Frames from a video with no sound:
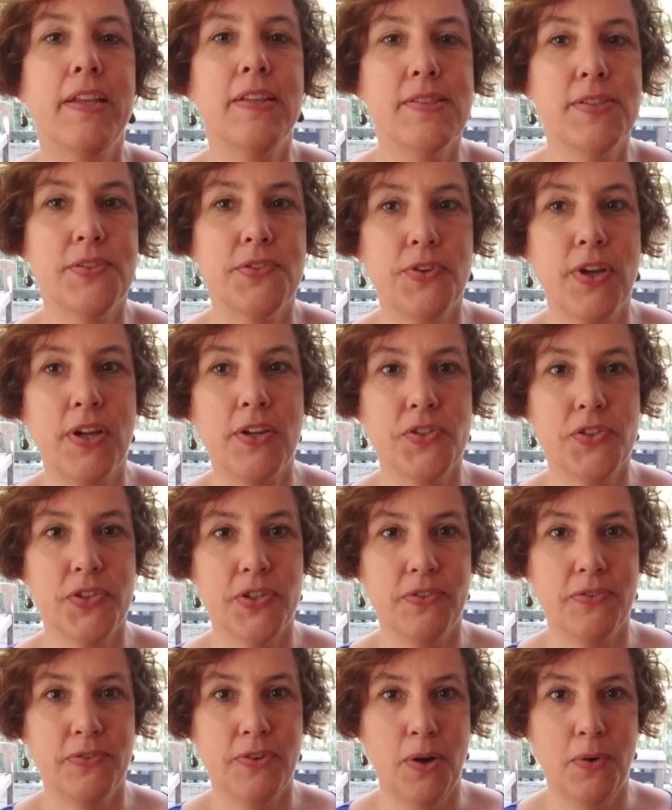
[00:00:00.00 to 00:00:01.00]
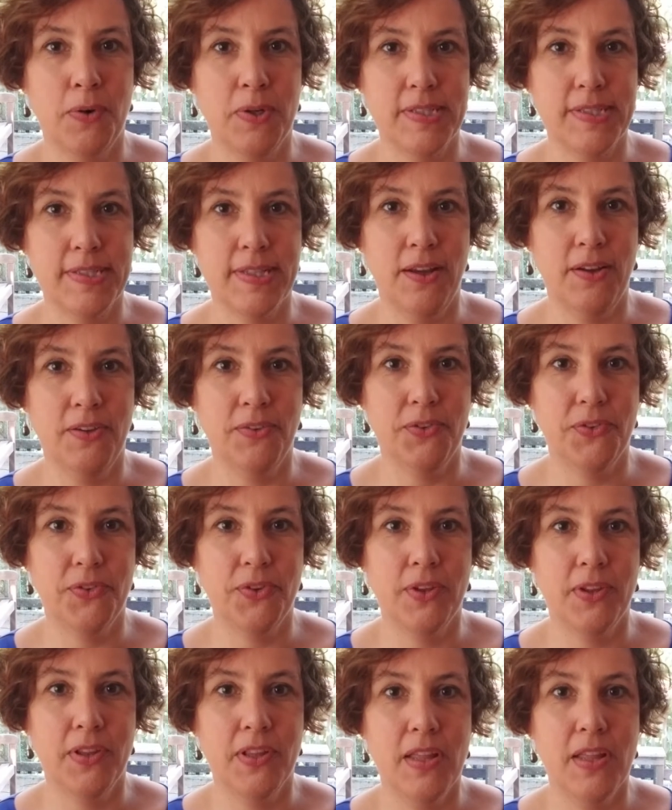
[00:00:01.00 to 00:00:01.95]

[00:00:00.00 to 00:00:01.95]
a structure for ourselves.